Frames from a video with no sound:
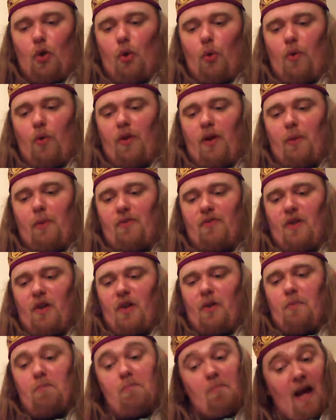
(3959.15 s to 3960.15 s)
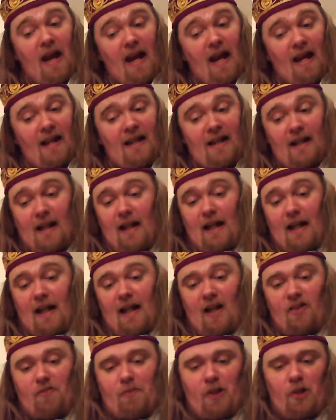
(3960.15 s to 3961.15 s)
Although a few may
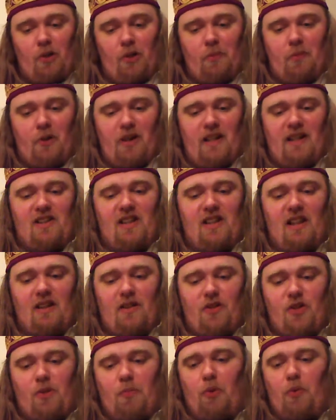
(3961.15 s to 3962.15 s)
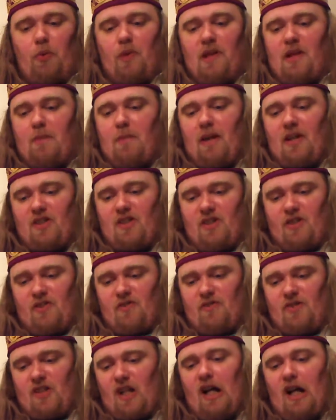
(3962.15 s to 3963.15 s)
have become unintelligible with the passage
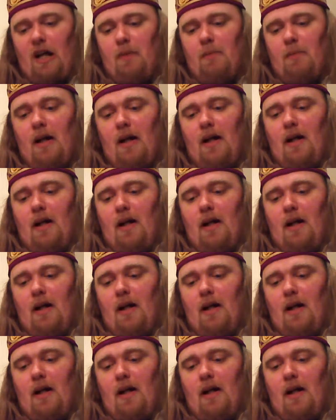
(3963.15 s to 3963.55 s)
of time,